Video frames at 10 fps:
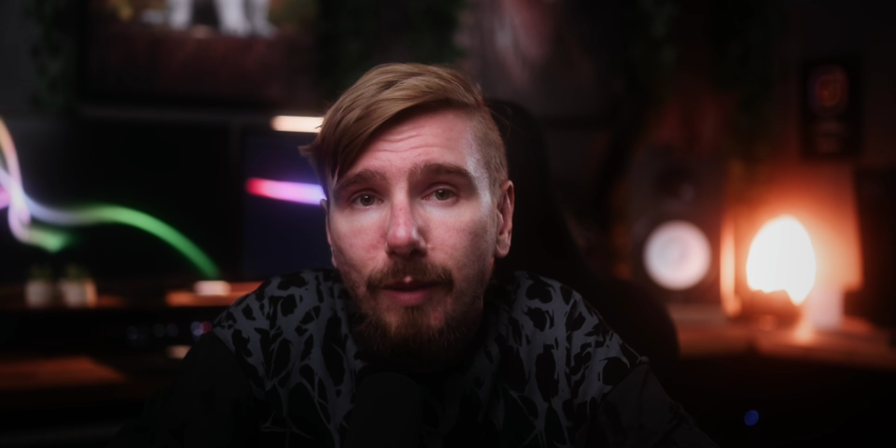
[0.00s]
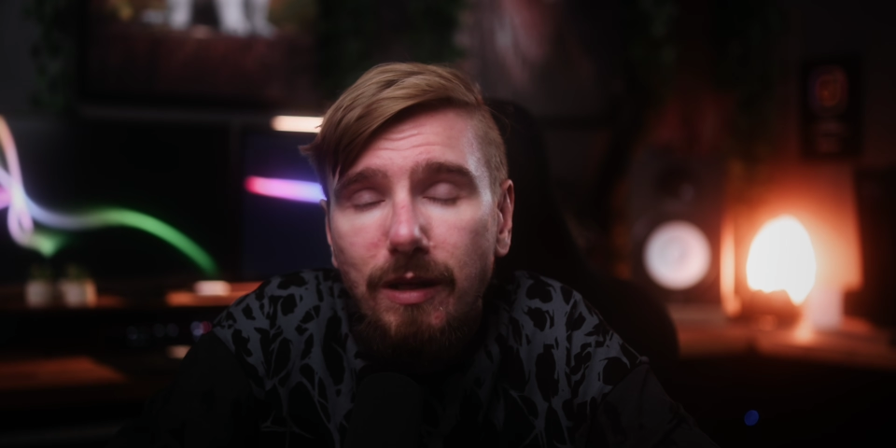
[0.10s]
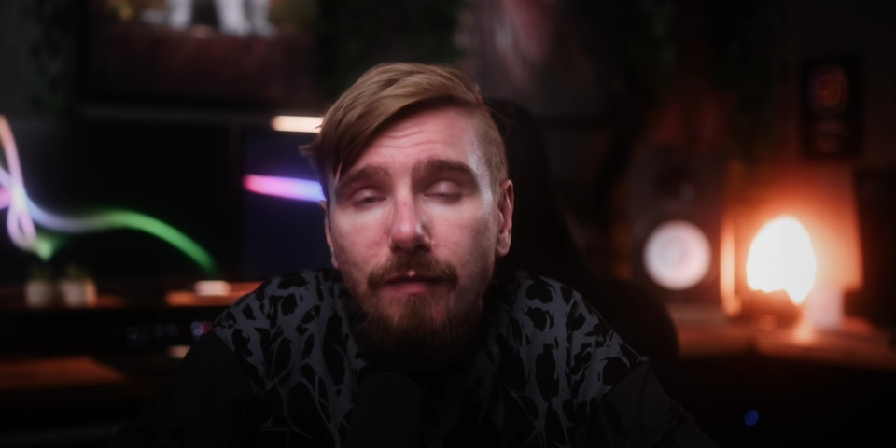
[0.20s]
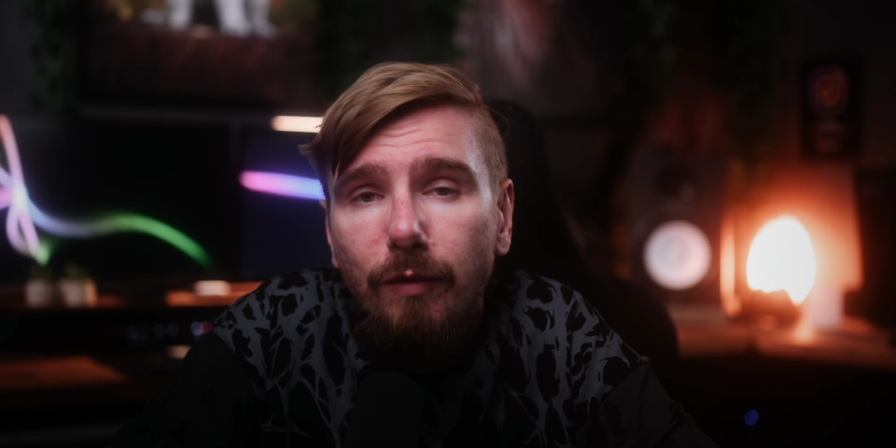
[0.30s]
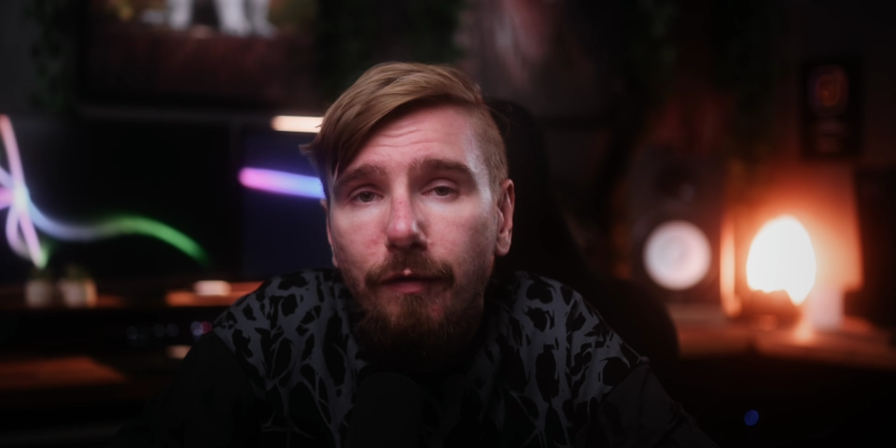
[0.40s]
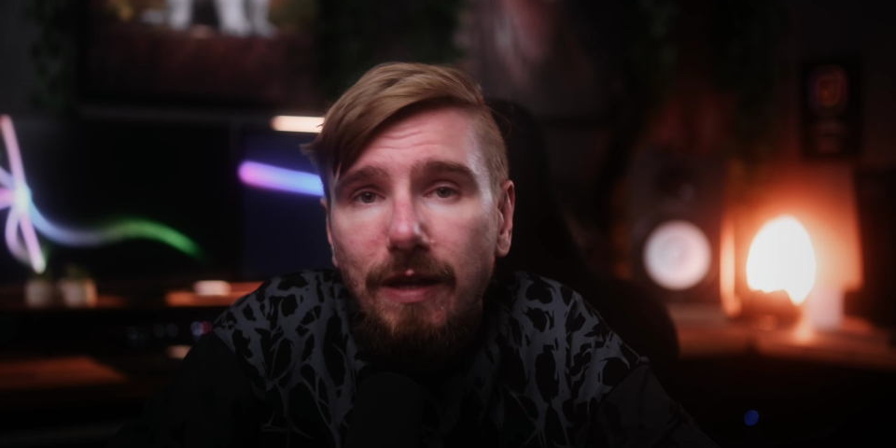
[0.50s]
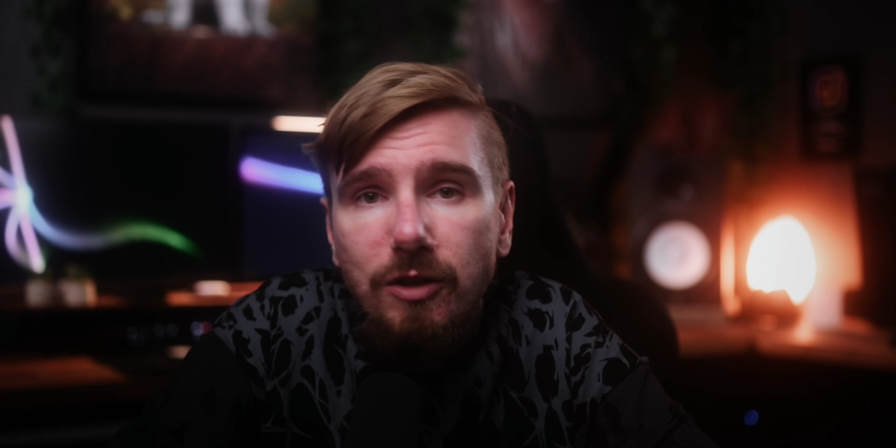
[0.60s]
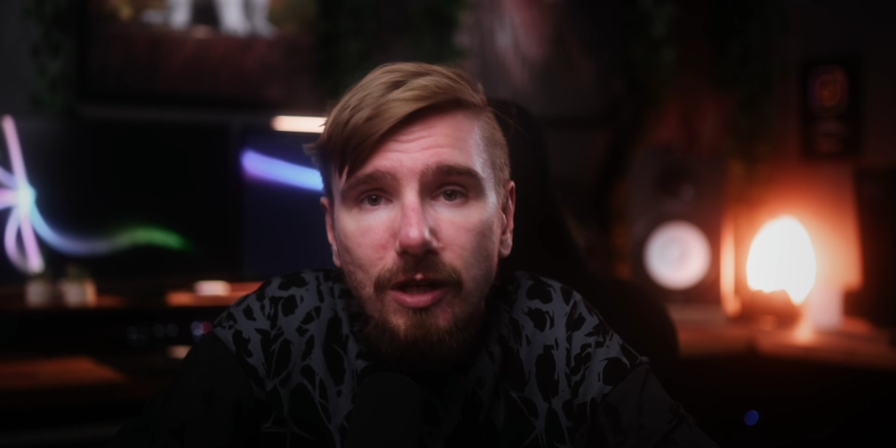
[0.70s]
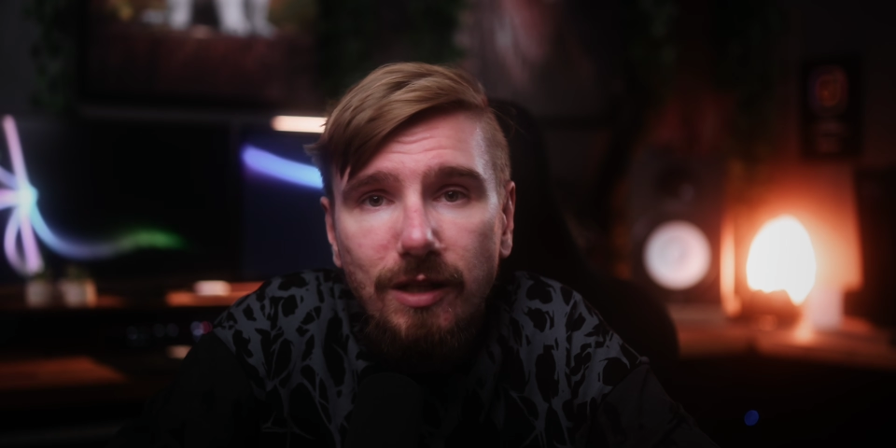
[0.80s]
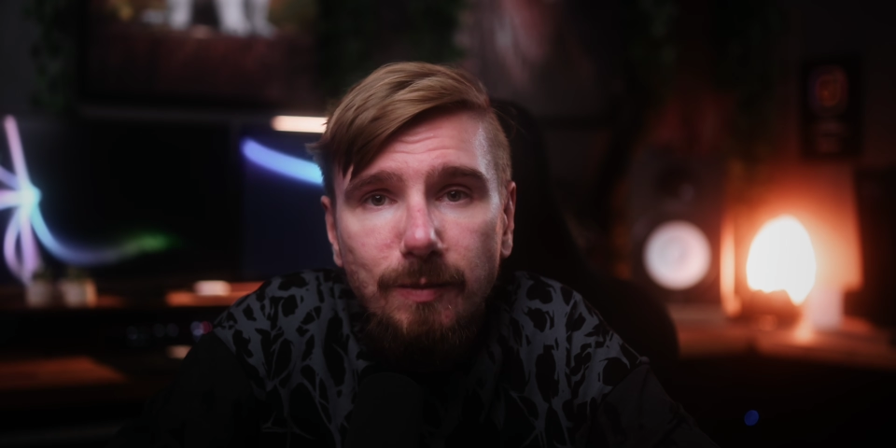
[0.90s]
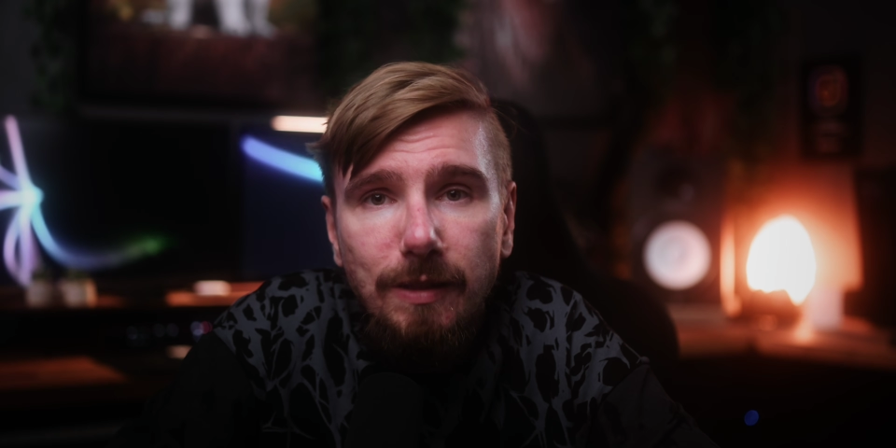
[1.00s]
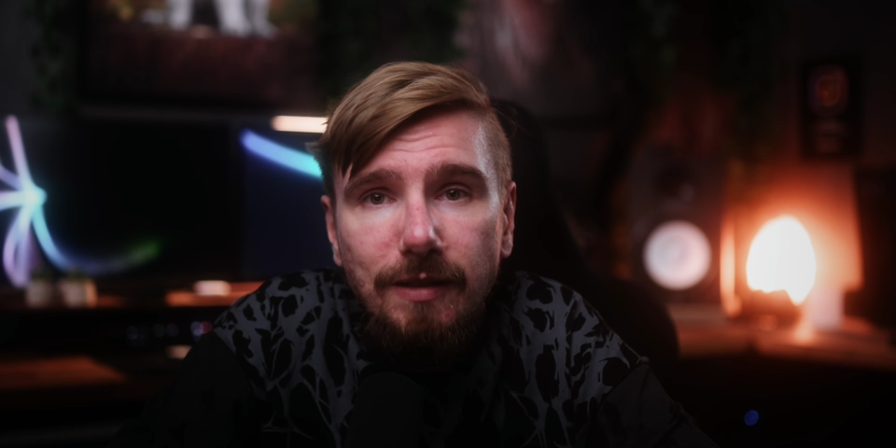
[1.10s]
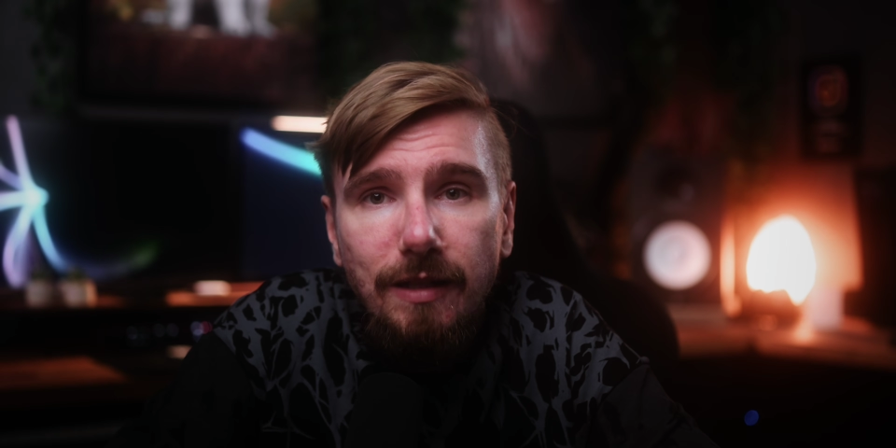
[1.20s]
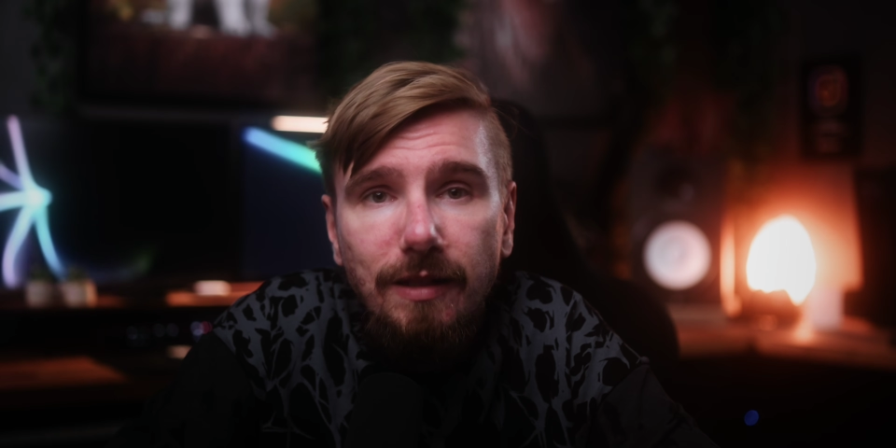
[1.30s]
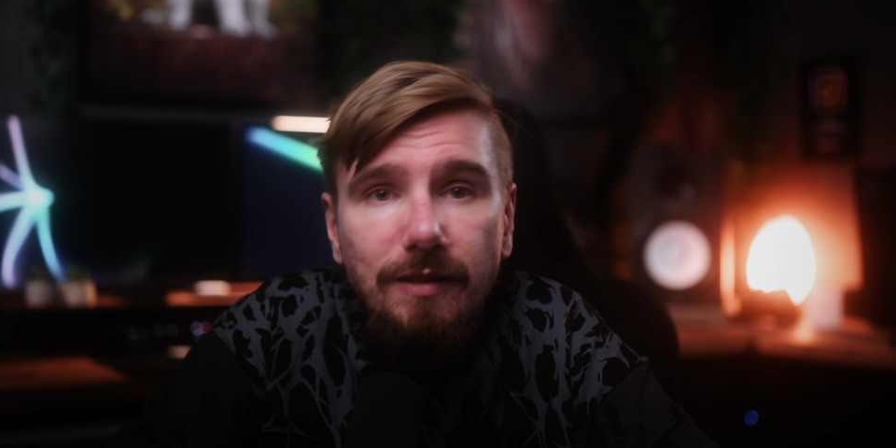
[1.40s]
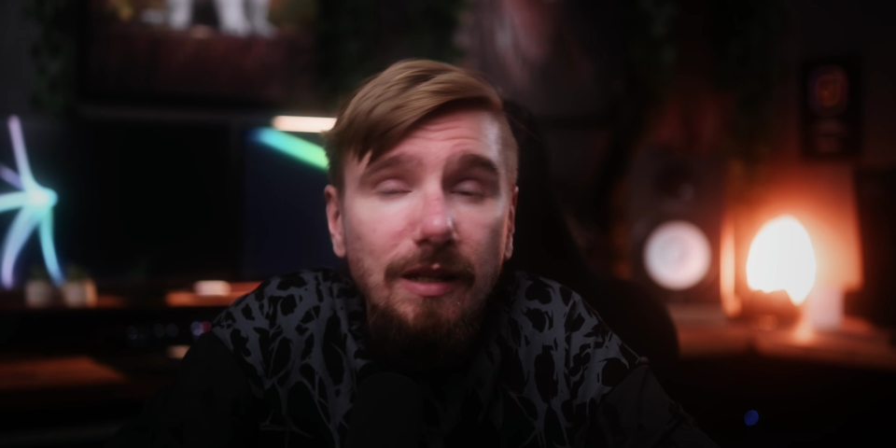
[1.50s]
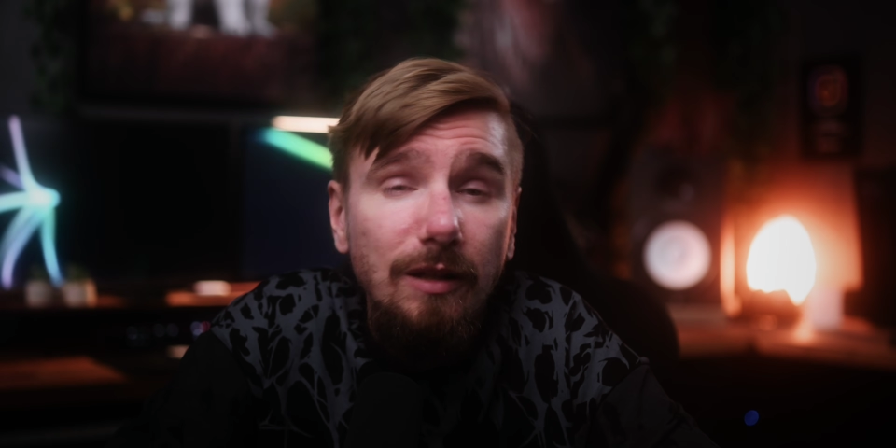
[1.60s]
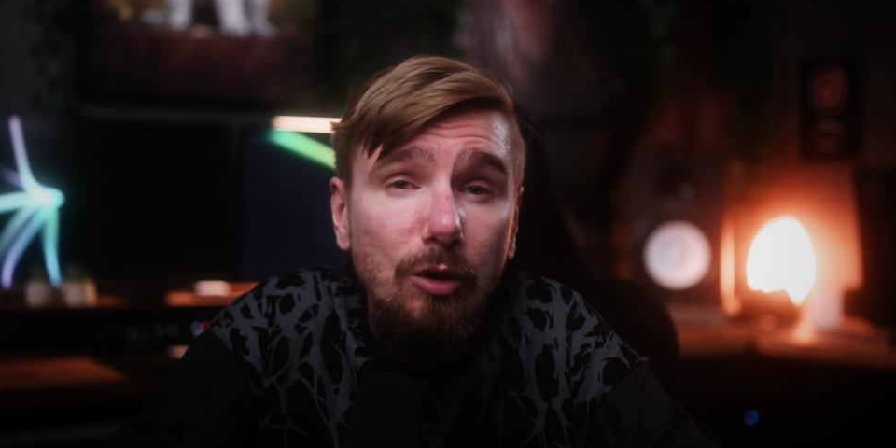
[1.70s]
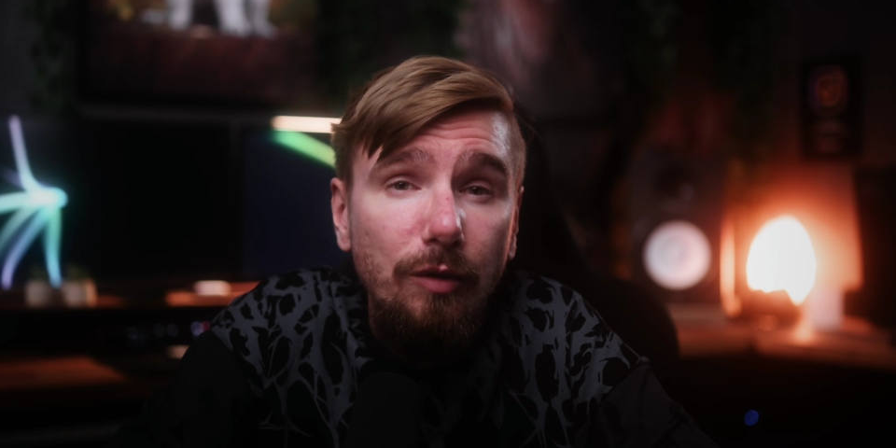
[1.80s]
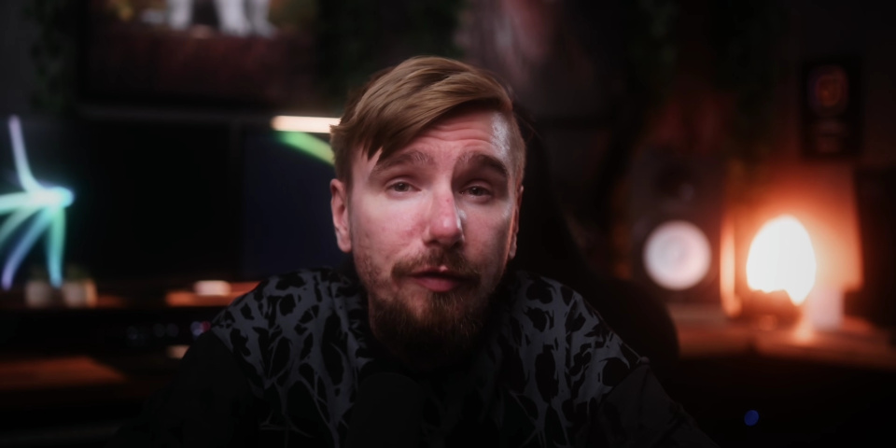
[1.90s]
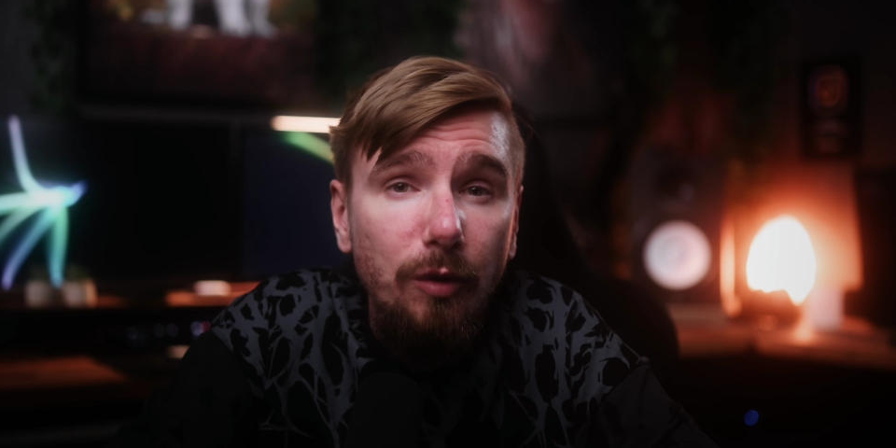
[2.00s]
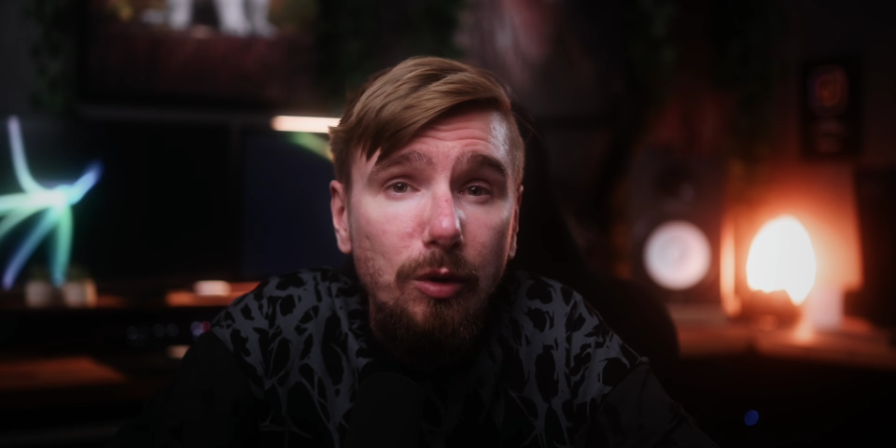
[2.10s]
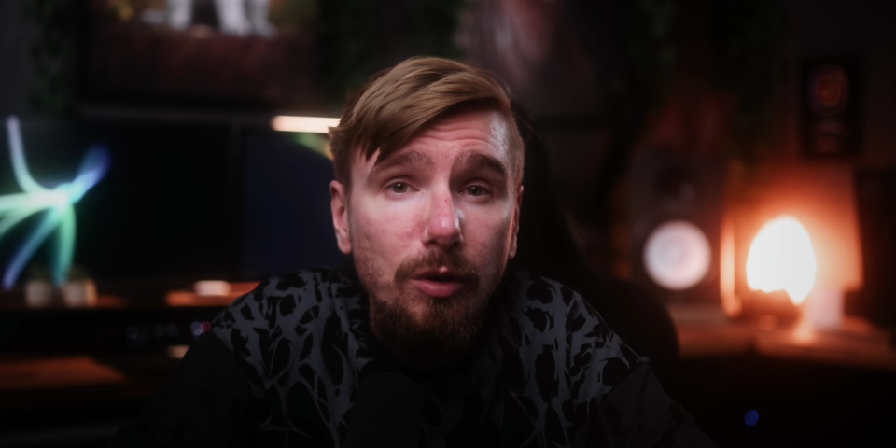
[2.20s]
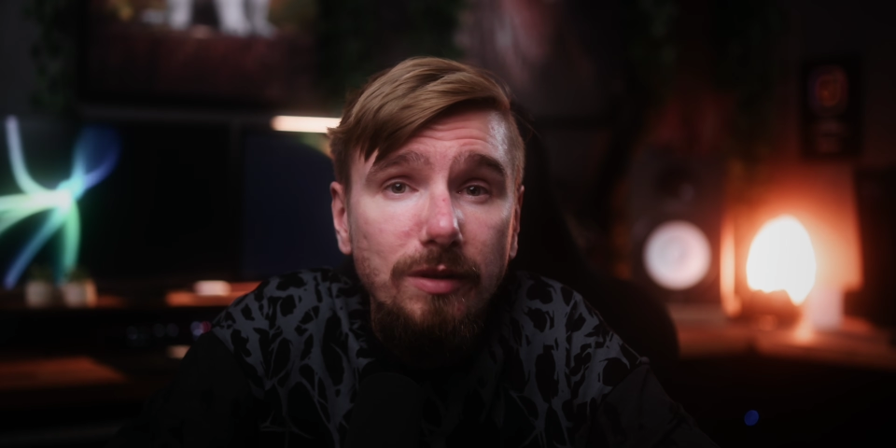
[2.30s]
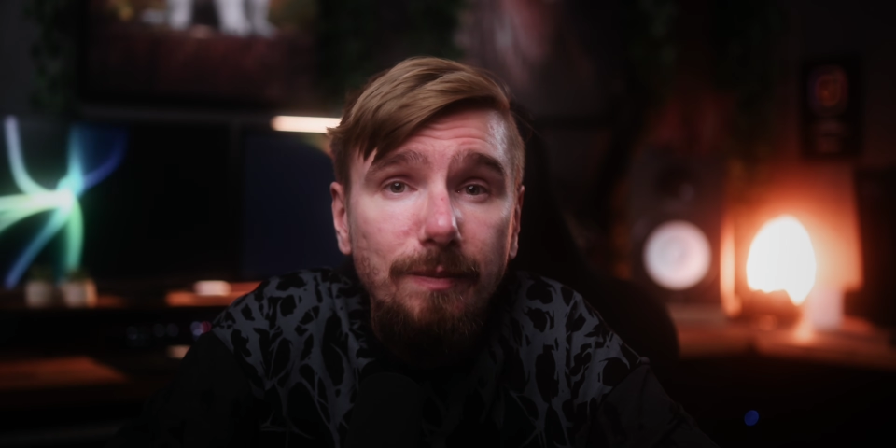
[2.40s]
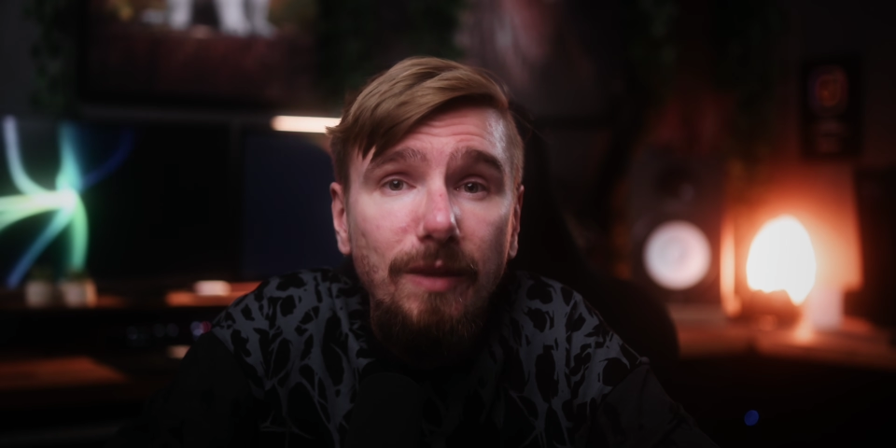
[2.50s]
But even with fast shutter speed settings and good focus,